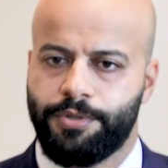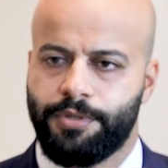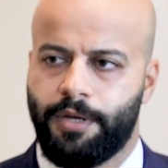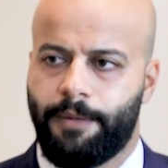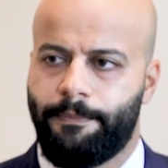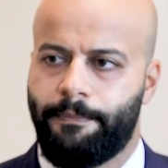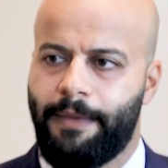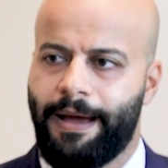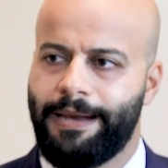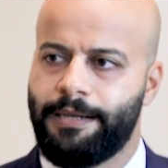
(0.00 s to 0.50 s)

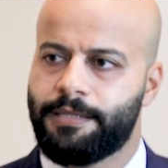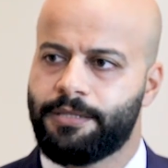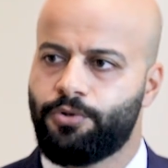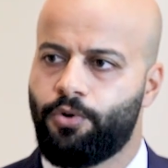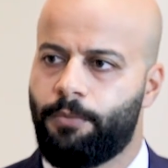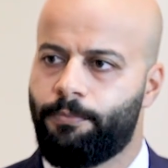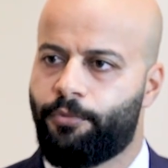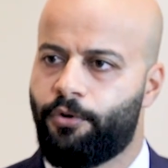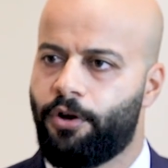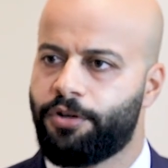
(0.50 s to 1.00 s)
The
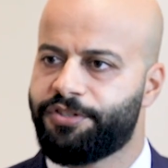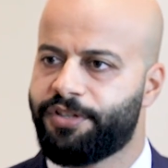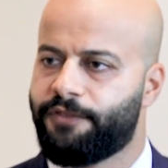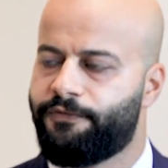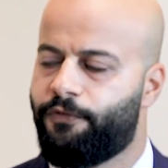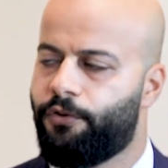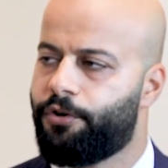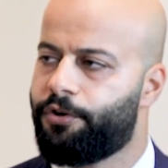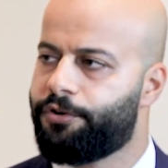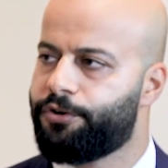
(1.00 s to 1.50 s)
milestone project
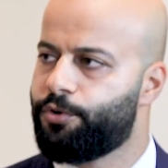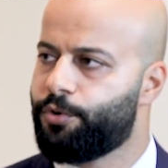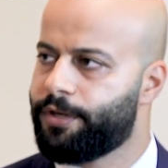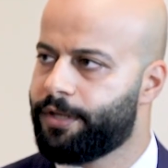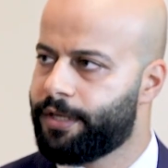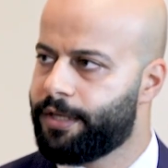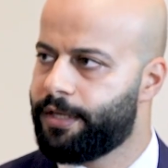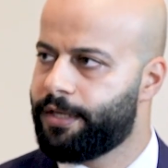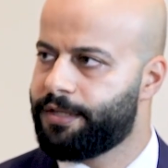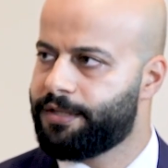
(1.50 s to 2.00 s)
for
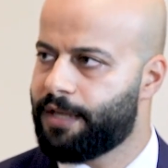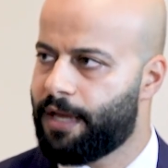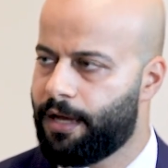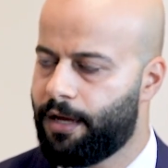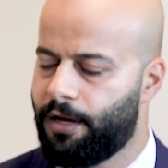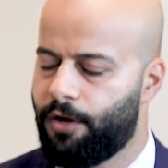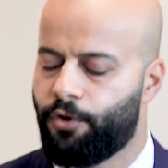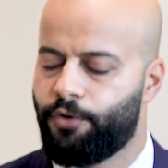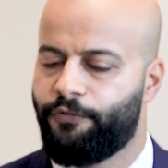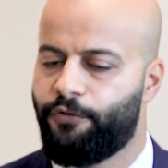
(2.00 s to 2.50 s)
UAE now
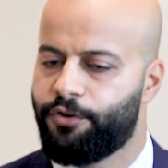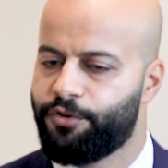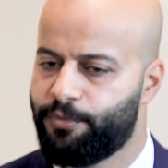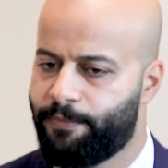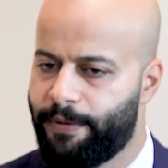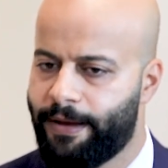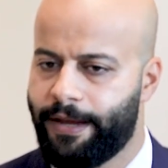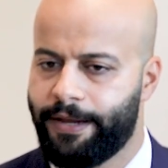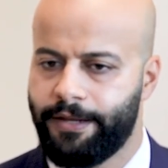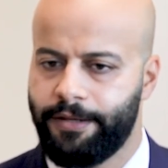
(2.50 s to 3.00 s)
or for
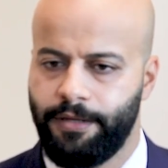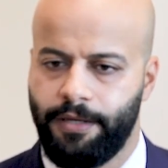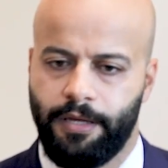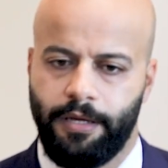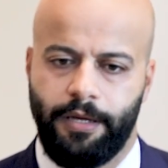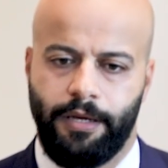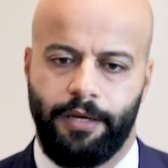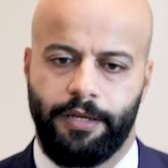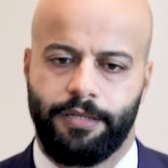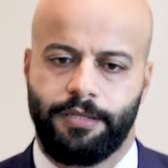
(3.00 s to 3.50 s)
Dubai
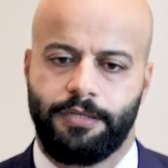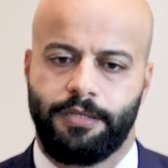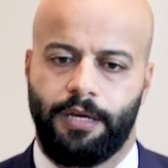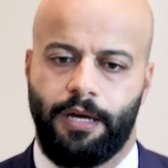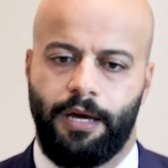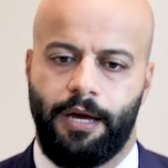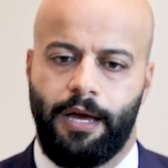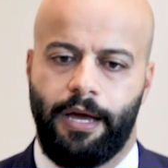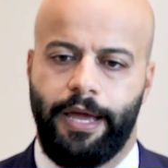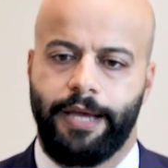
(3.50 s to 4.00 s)
is
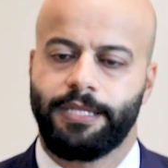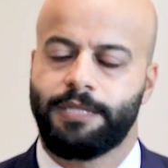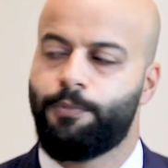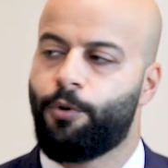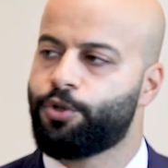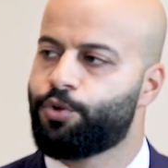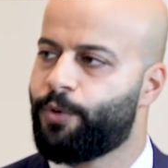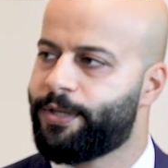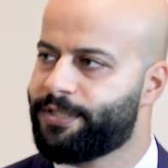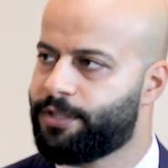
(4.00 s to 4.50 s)
uh,
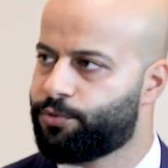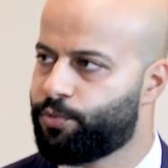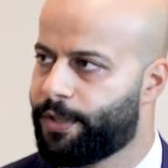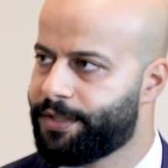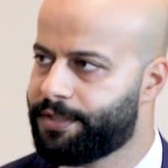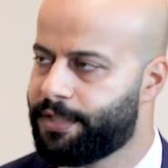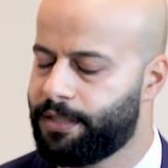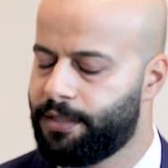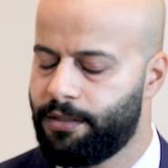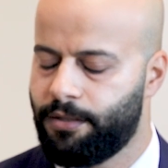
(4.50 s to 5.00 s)
Expo
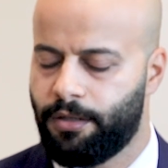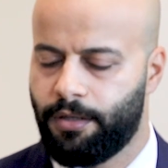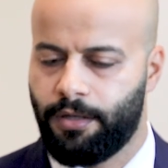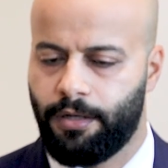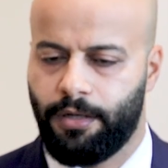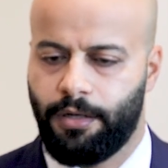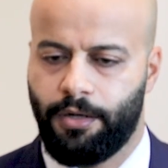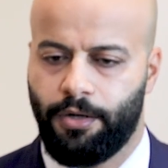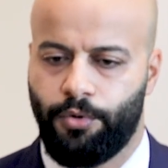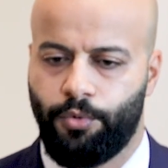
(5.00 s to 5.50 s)
2020.
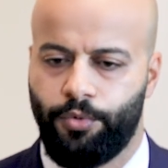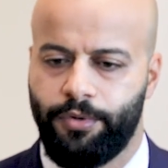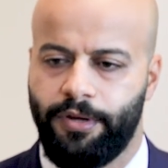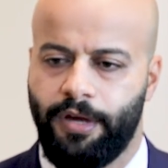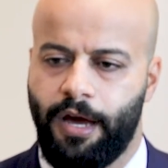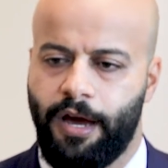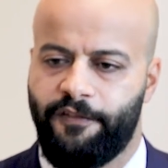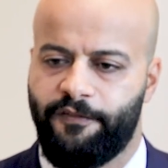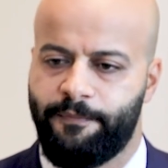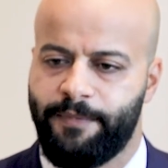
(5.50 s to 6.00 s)
Uh, we
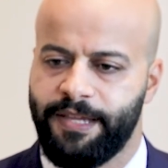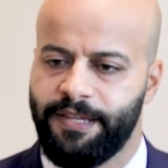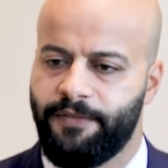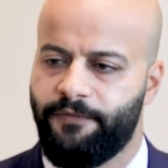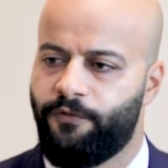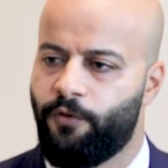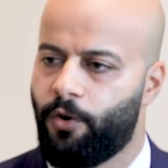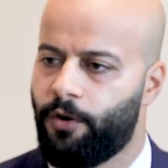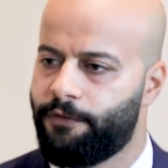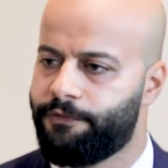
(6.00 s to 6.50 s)
have been
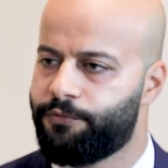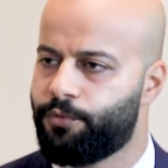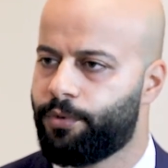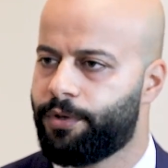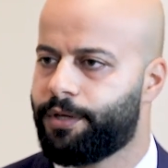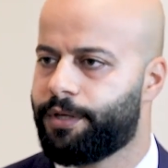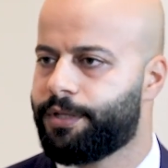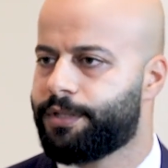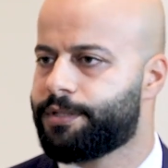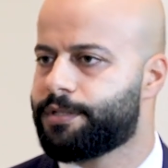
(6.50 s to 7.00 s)
involved
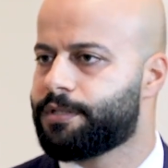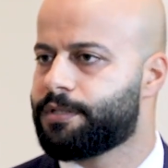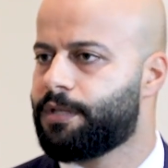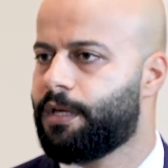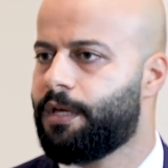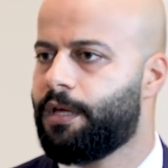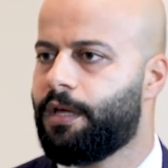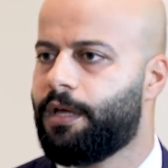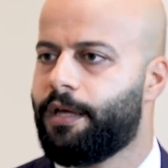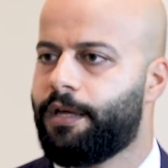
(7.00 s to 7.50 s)
with
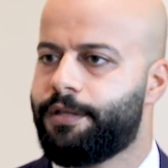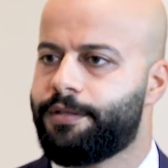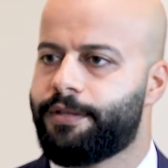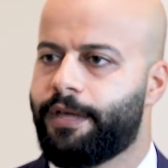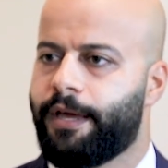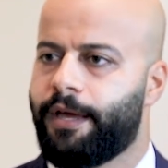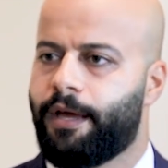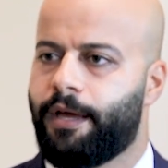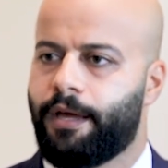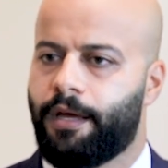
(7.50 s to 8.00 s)

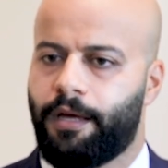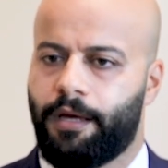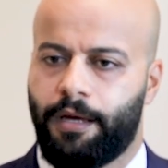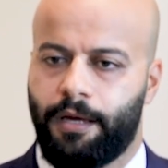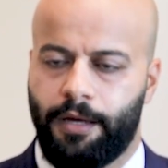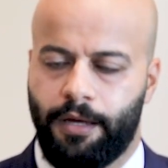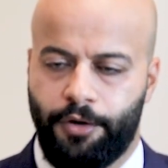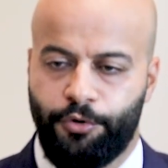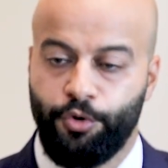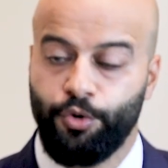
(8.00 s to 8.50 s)
the
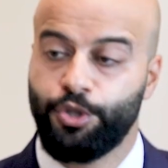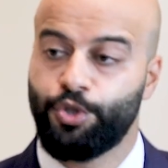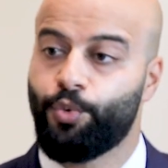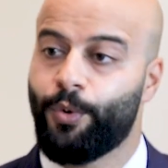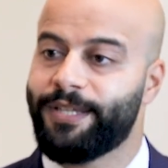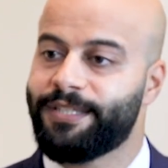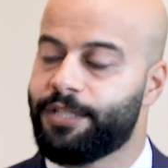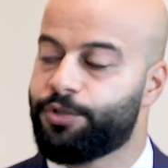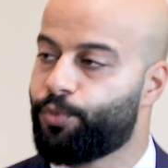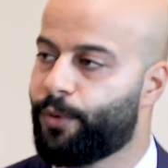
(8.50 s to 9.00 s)
uh, Route
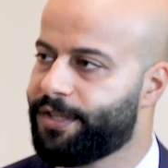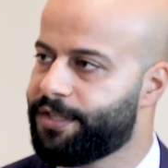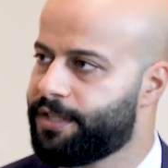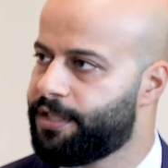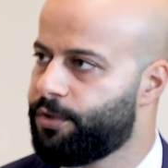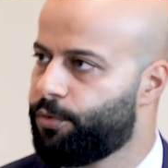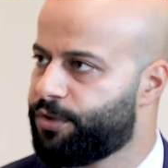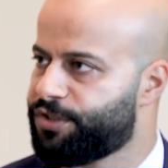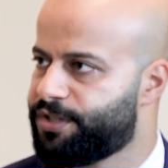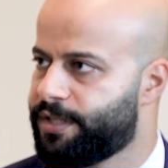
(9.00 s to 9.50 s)

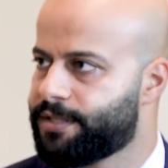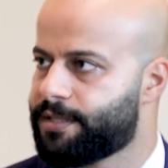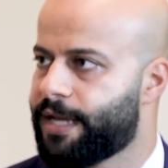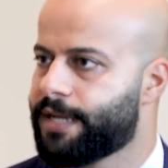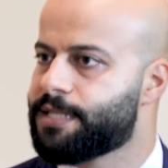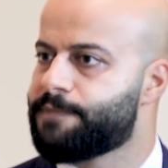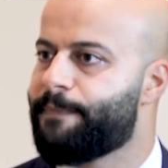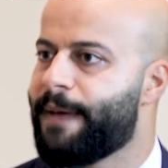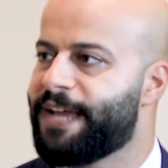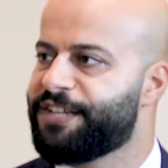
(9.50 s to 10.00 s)
2020, which is
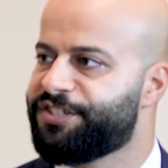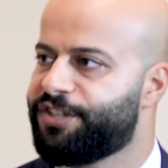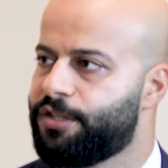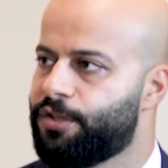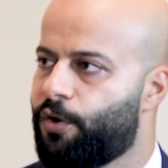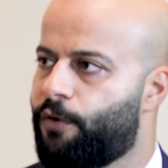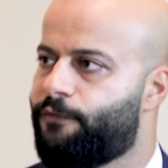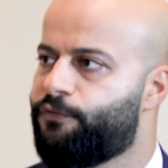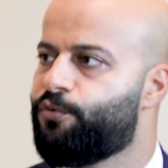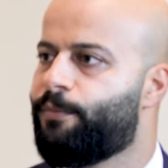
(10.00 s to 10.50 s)

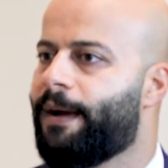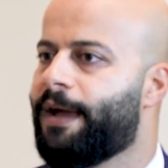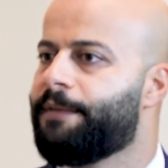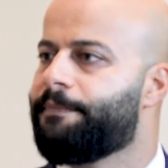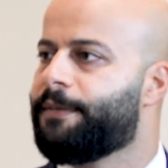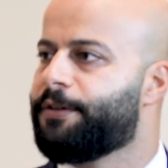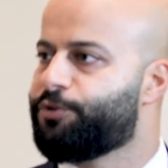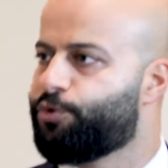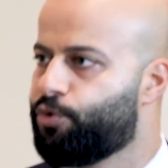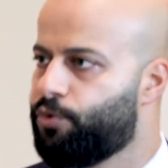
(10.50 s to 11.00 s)
expansion of Dubai
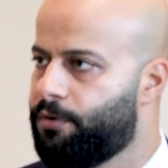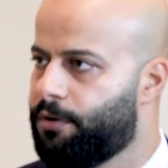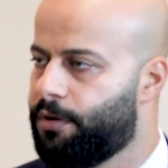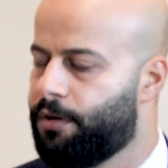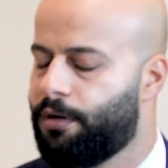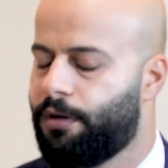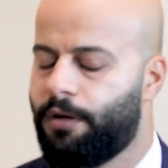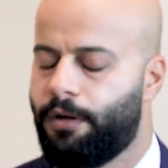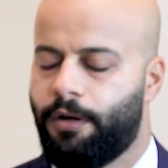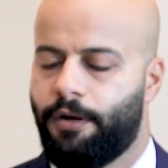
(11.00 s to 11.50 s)
Metro
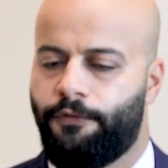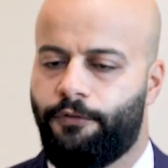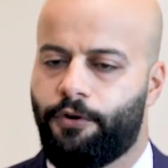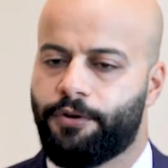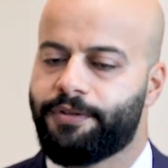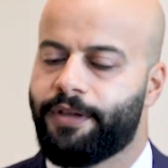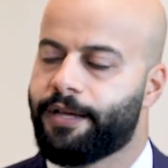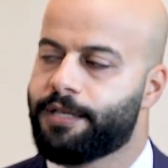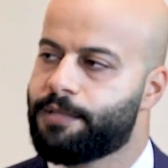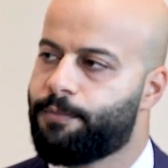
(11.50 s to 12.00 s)

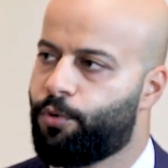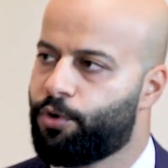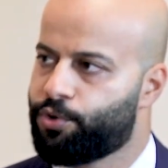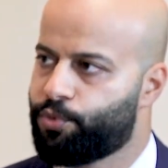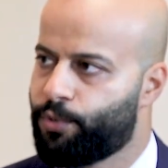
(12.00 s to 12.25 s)
for the Expo